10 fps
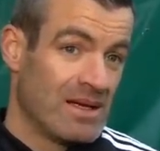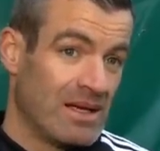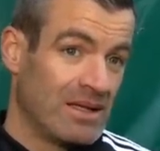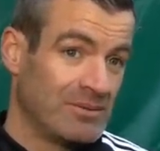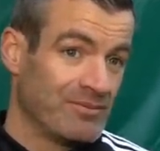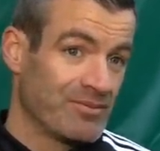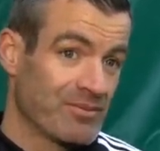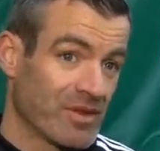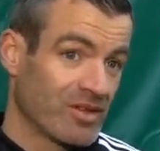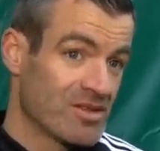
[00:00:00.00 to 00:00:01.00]

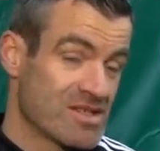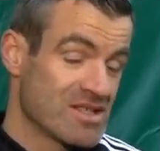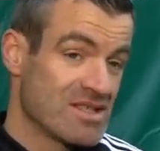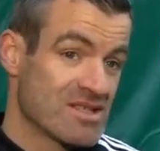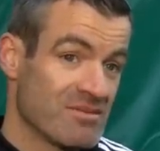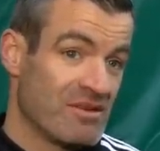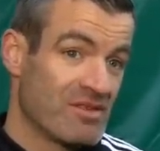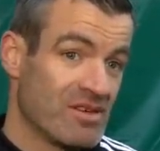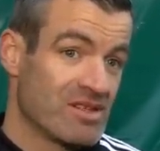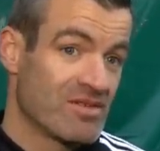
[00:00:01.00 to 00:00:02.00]
Um, so as I said, it's going to be a
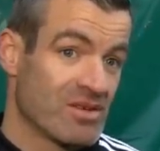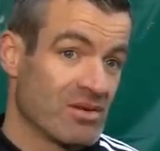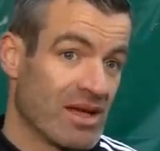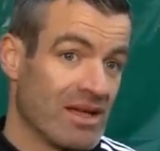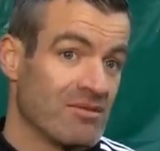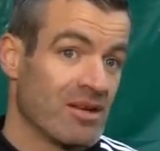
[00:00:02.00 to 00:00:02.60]
very difficult game.